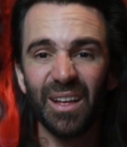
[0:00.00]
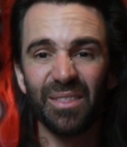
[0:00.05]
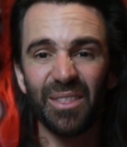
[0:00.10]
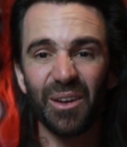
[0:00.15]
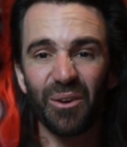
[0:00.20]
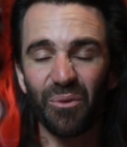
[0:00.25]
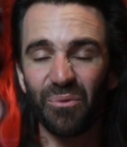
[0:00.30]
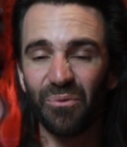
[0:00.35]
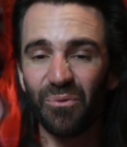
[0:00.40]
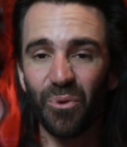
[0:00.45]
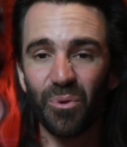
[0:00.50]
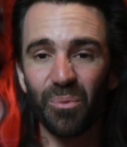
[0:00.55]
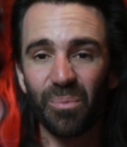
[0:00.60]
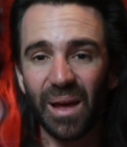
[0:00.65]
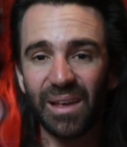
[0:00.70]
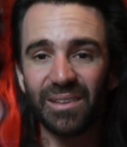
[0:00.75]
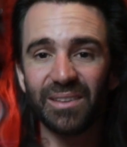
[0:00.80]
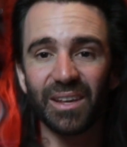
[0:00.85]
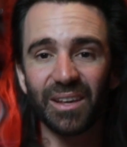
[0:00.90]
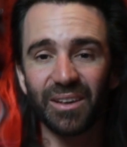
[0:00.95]
There are 4
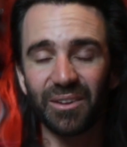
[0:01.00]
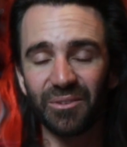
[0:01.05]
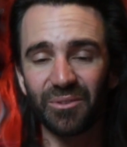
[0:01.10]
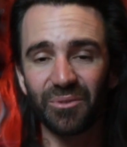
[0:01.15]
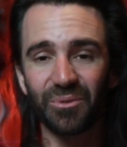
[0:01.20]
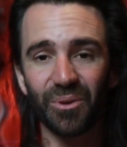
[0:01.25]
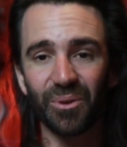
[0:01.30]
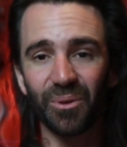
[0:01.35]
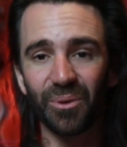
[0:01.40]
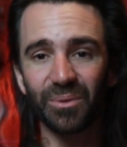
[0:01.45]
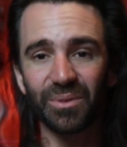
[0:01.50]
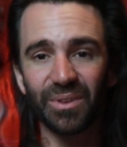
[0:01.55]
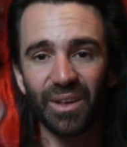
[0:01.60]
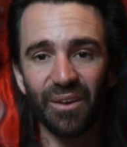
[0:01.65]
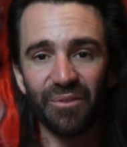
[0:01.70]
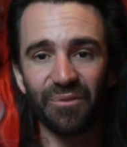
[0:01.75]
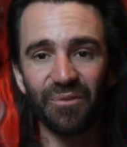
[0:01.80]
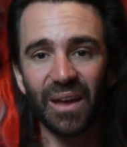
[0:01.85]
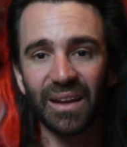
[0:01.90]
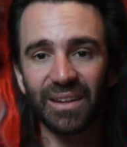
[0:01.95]
basic controls:
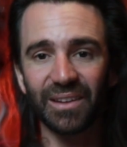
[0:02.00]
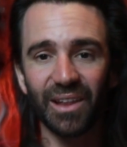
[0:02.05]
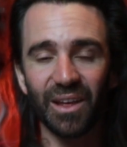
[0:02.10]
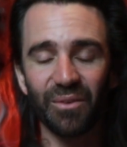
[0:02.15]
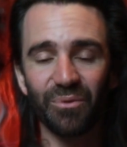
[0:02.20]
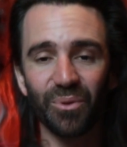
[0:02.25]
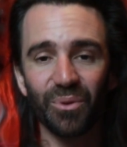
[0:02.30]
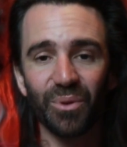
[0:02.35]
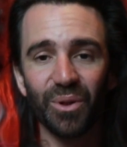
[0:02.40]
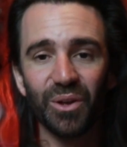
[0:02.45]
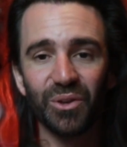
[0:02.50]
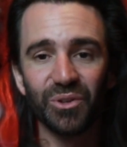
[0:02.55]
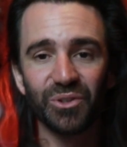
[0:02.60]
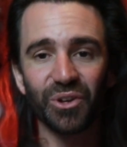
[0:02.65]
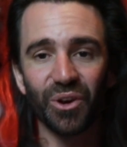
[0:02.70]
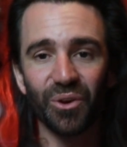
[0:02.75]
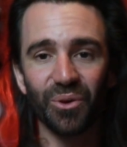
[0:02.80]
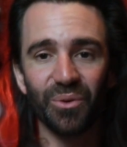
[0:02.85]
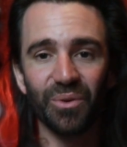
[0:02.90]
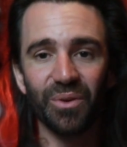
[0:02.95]
effect level,
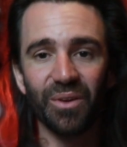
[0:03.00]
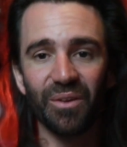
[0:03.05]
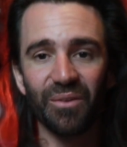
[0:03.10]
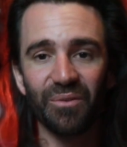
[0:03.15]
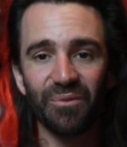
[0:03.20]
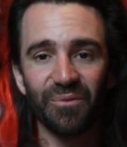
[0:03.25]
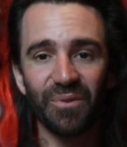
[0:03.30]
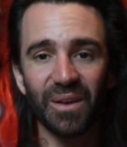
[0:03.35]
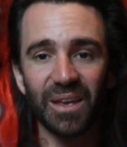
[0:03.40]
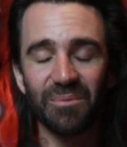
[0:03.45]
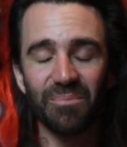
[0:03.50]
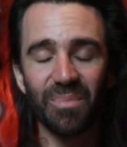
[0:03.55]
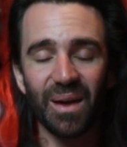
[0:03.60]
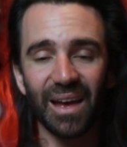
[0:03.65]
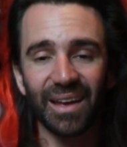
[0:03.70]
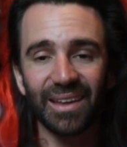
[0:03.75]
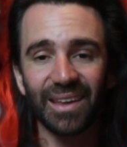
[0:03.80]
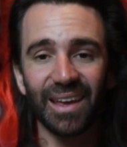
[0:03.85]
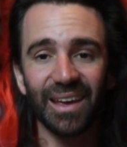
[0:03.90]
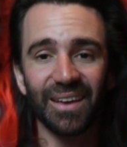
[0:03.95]
tone,
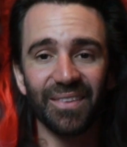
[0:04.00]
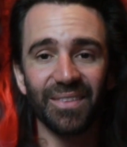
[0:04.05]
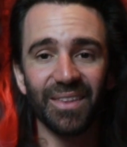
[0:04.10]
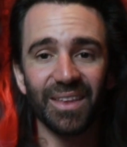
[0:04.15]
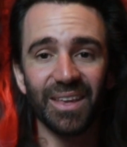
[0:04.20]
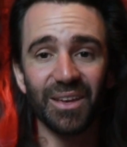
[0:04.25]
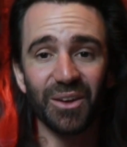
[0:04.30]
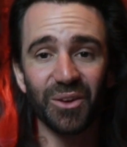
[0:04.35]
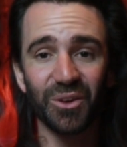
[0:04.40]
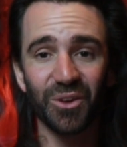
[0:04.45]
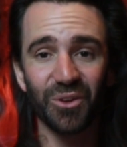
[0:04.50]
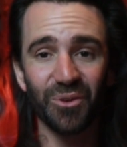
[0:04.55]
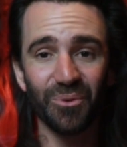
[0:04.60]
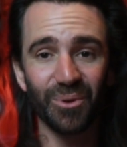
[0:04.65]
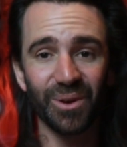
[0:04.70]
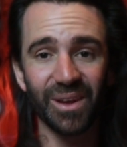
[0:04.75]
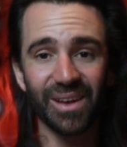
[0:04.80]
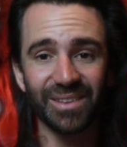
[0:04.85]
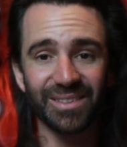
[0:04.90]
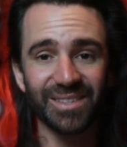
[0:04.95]
feedback, and the
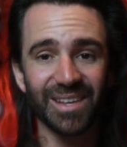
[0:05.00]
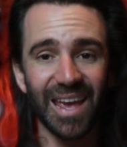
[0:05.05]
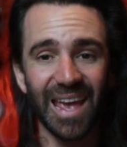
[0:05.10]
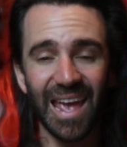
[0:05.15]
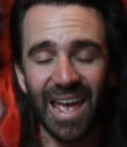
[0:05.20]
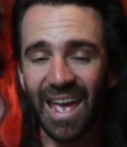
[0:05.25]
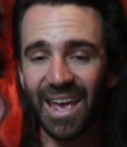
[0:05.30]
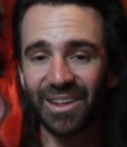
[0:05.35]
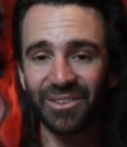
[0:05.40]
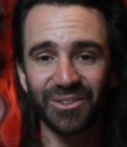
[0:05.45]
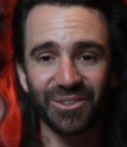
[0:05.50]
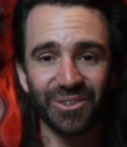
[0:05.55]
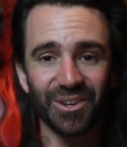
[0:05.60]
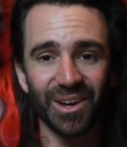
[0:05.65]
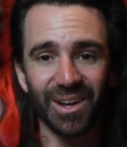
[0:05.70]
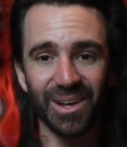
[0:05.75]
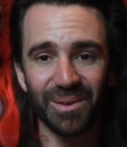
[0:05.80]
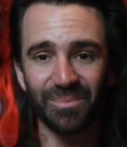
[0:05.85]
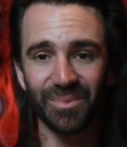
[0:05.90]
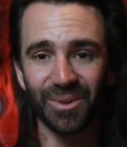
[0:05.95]
curious
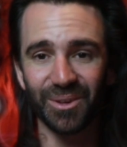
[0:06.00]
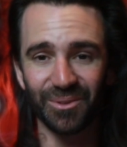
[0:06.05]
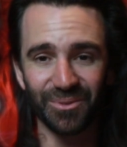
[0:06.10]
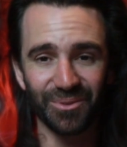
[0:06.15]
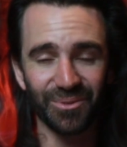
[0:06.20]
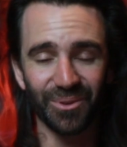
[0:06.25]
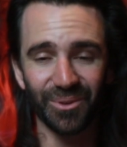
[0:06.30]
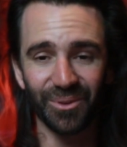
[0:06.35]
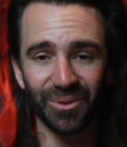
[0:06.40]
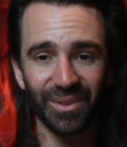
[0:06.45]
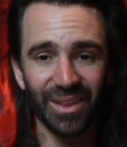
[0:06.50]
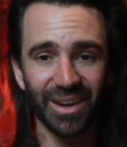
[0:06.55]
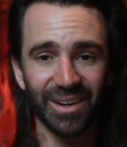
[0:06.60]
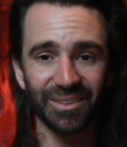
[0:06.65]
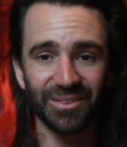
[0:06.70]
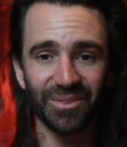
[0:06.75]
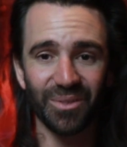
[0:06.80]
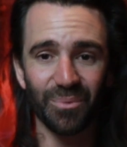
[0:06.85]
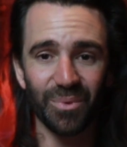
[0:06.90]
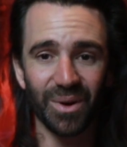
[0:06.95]
S-time control. That
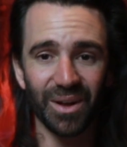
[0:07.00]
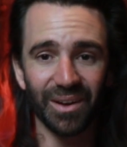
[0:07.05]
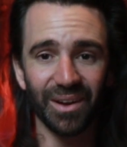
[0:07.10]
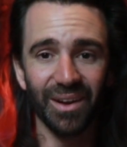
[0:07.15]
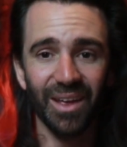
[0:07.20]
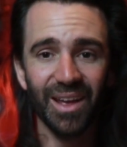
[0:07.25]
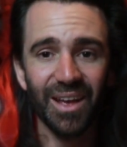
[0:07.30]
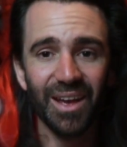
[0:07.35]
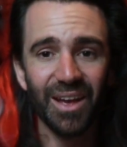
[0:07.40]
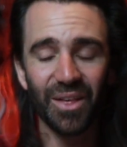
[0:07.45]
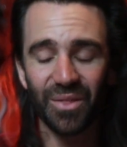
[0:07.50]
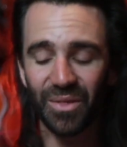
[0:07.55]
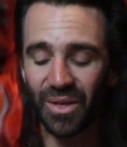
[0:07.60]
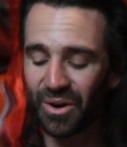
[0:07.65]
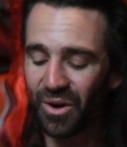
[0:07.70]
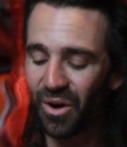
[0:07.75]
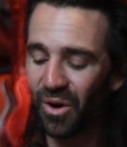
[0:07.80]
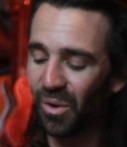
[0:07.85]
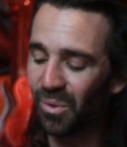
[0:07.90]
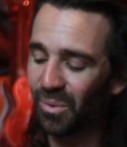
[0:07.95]
is the one
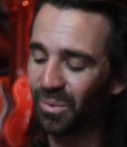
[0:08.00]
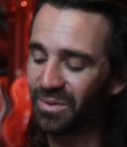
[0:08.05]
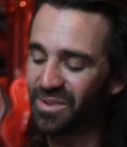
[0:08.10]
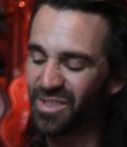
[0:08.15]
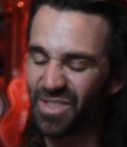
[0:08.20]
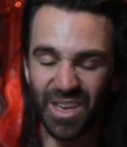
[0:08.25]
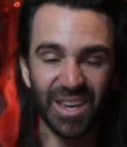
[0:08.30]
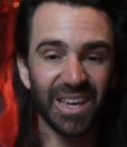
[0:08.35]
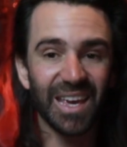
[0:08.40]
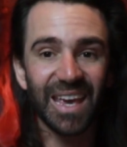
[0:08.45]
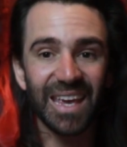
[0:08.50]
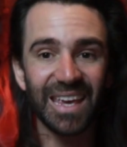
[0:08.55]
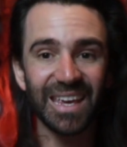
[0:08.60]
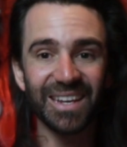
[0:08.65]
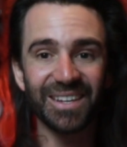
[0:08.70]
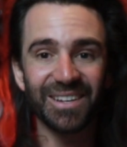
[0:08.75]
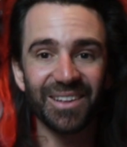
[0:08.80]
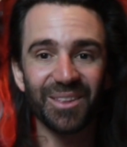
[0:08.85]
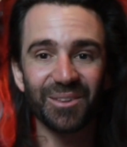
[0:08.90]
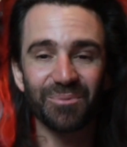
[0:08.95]
that holds the
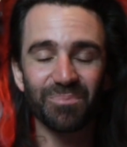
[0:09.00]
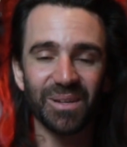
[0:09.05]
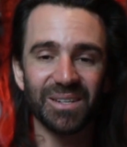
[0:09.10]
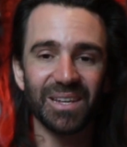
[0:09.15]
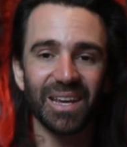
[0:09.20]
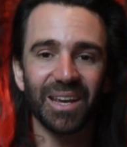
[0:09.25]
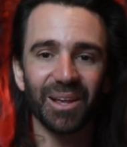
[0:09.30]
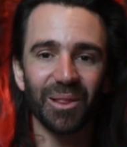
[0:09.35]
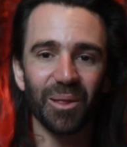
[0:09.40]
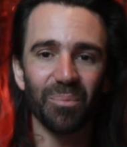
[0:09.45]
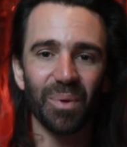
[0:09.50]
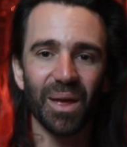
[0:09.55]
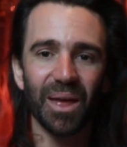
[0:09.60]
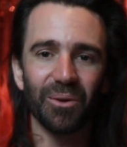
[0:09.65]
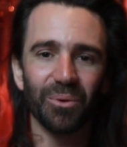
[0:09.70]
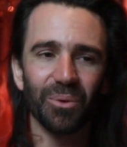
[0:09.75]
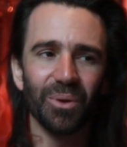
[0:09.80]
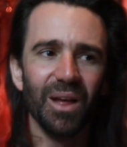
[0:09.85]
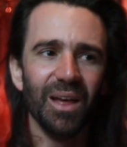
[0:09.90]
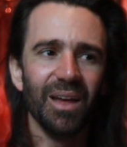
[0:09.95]
key to this particular
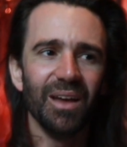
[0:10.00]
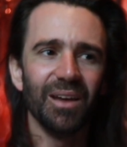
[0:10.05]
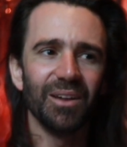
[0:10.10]
pedal.